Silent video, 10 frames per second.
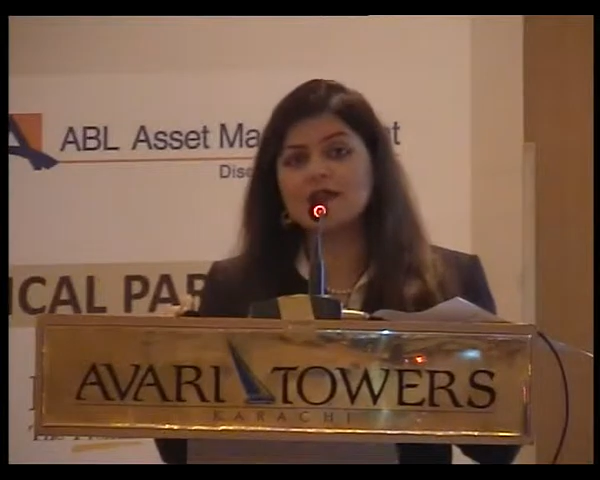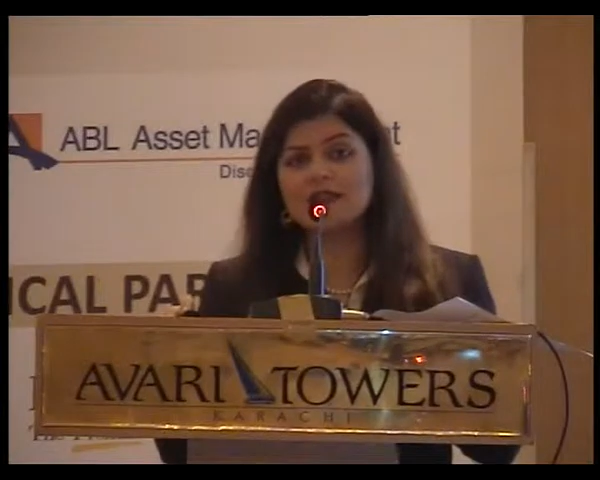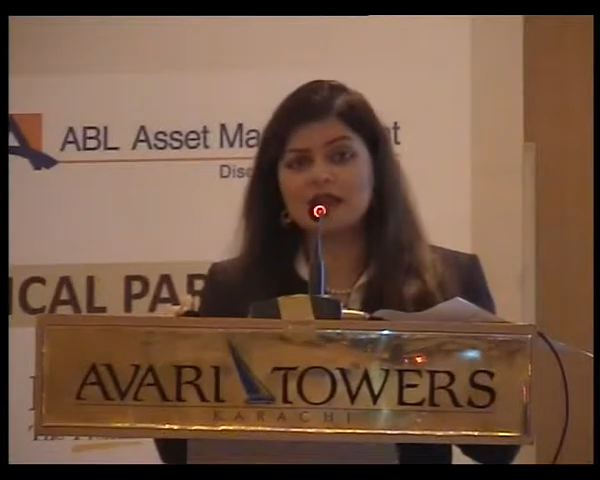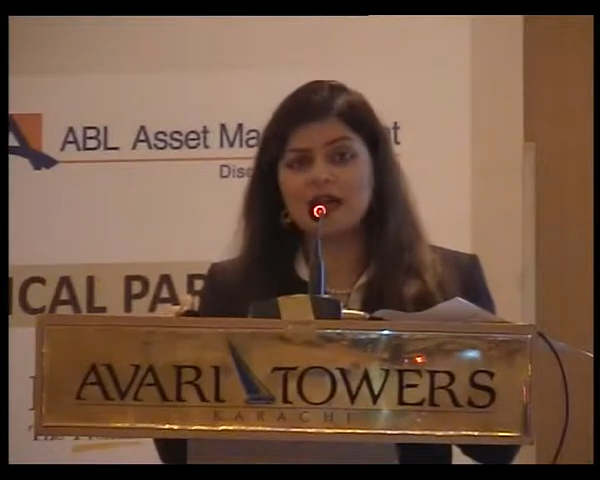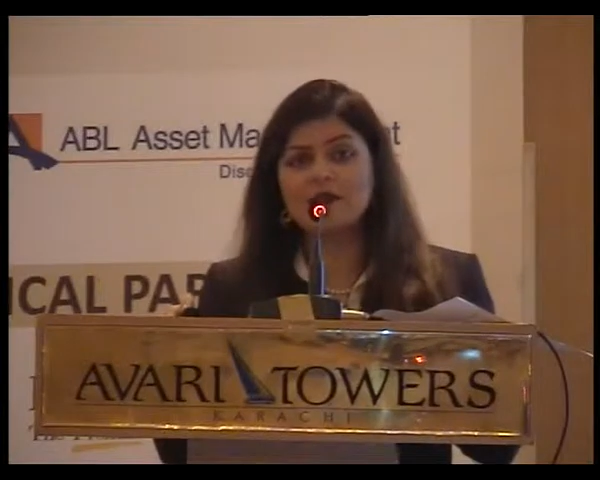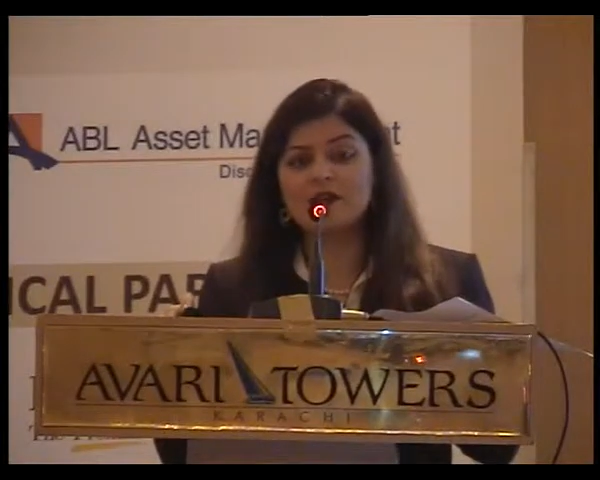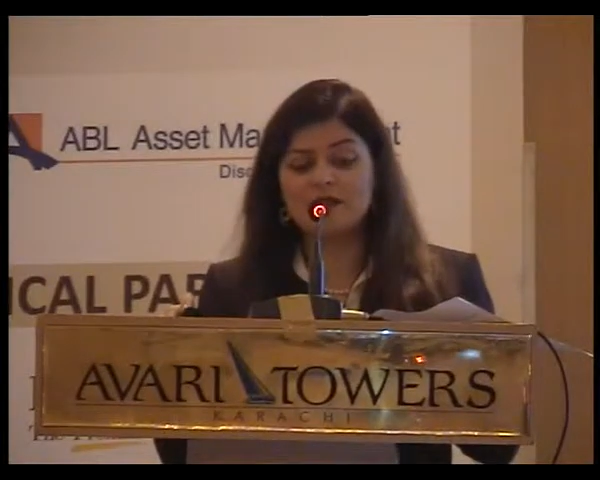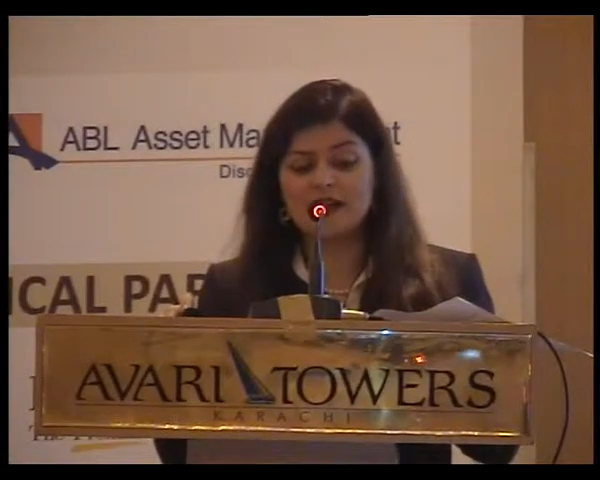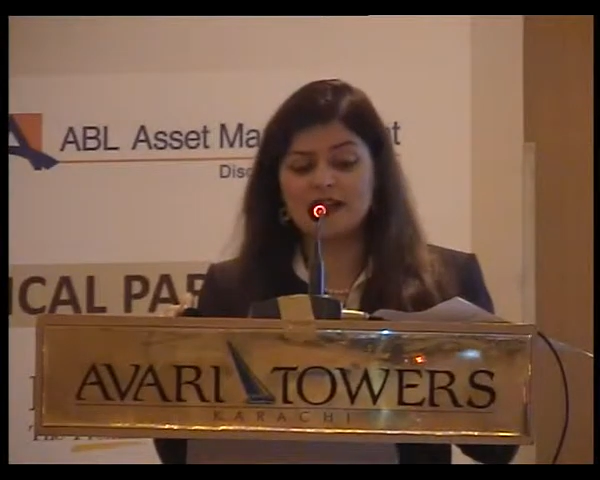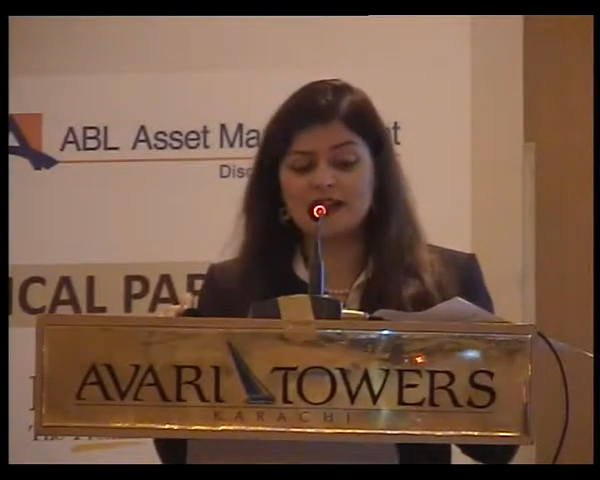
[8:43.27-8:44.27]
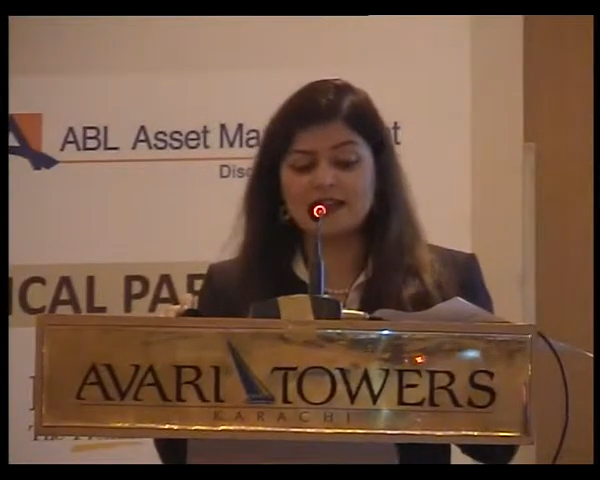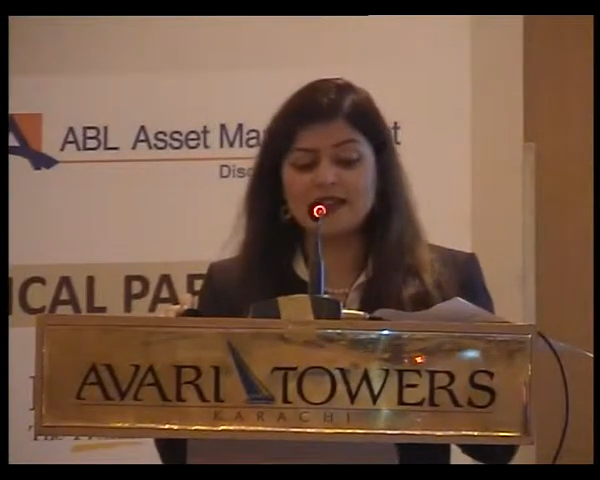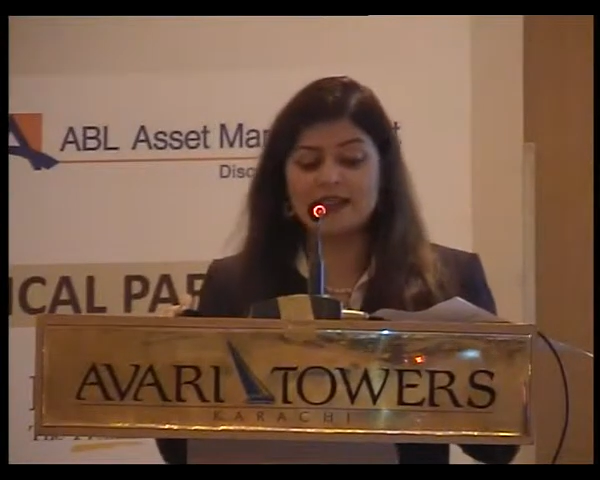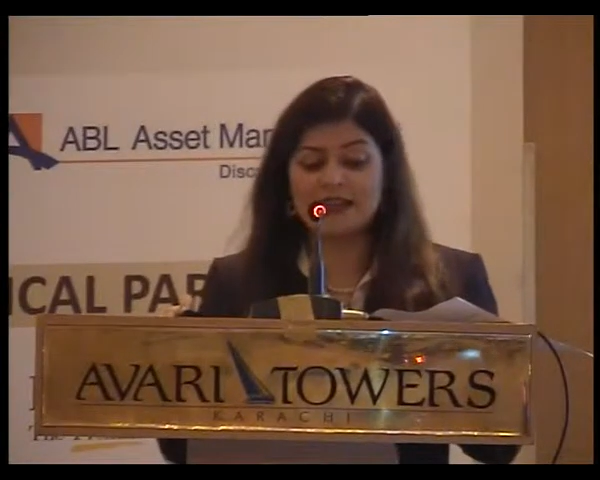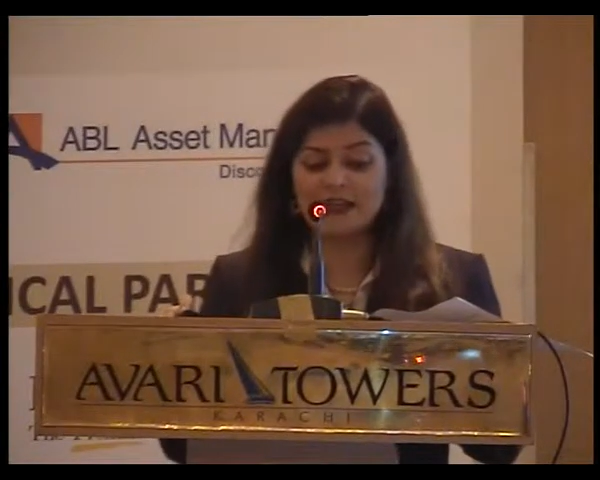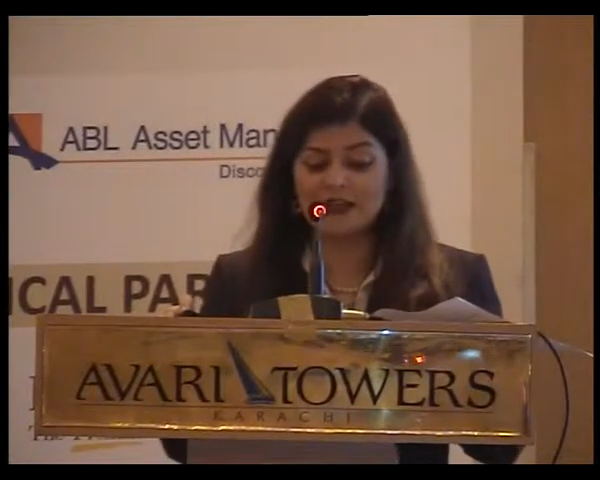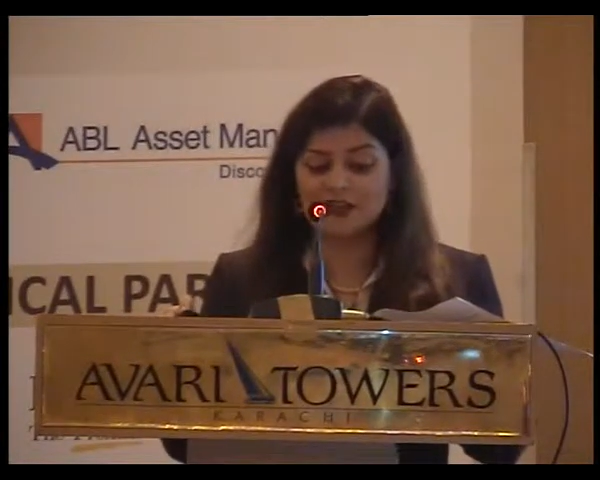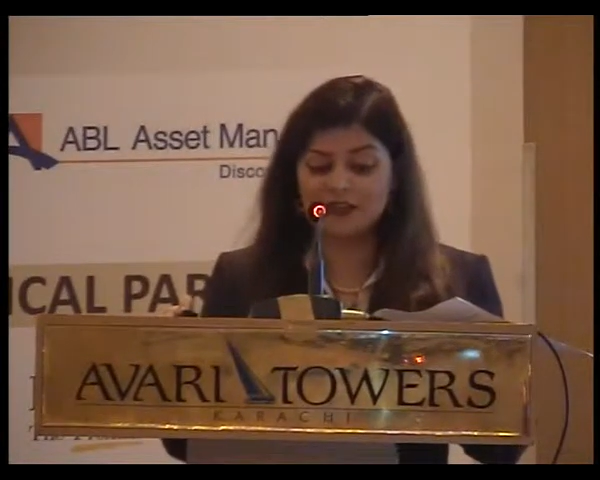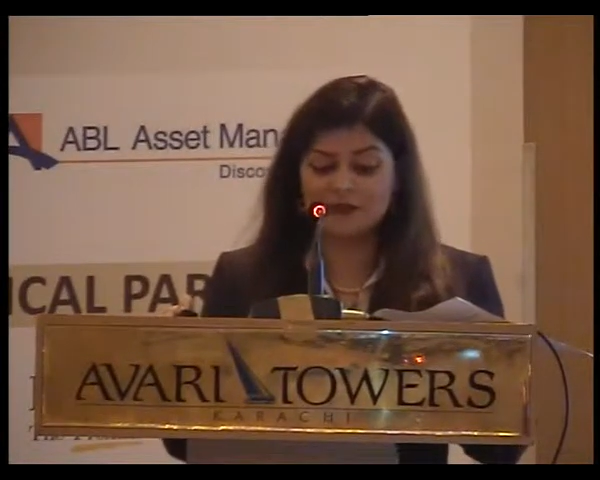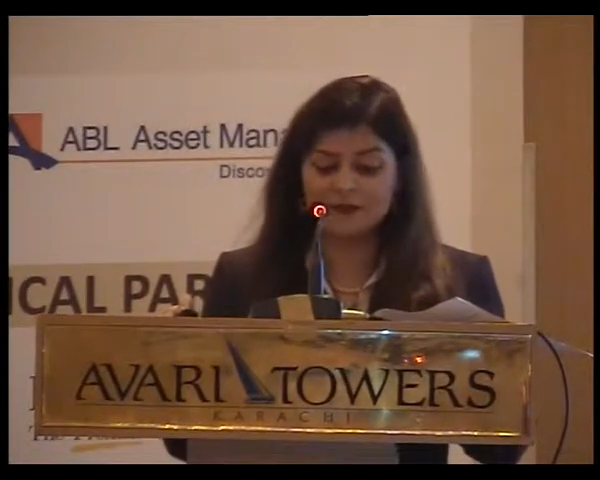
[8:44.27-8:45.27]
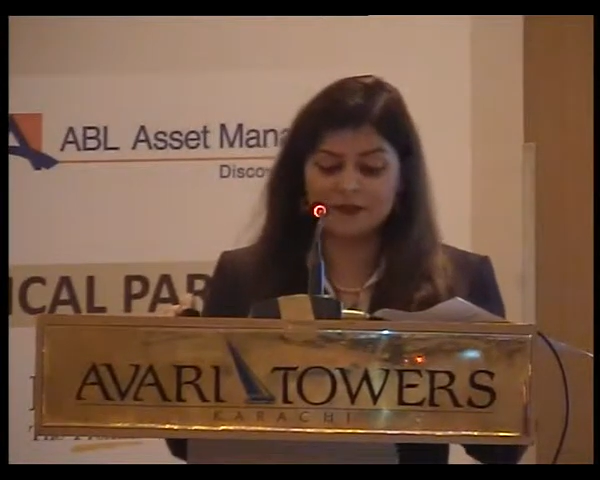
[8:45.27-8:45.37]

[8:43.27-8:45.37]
Islamic finance in Asia.